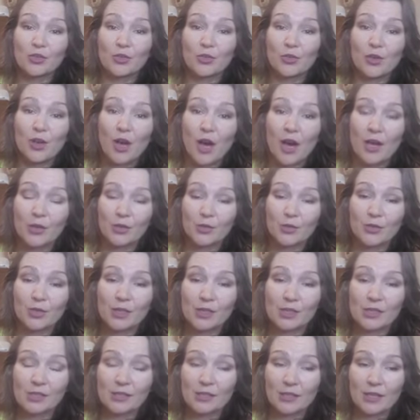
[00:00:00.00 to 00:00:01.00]
to cut on
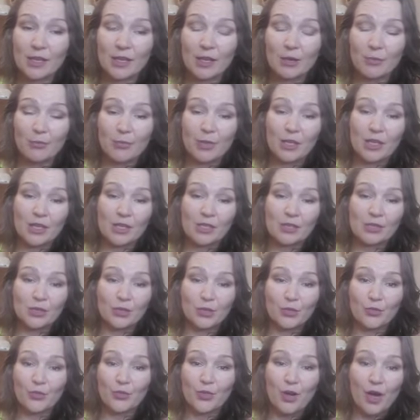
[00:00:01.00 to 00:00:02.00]
the sleep
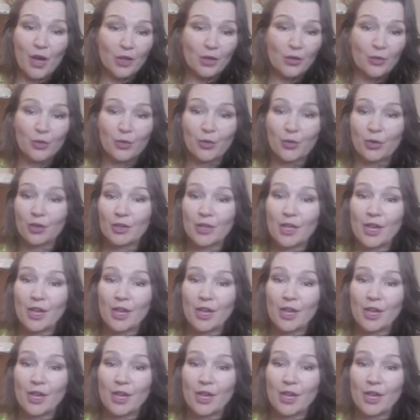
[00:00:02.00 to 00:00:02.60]
because you've got to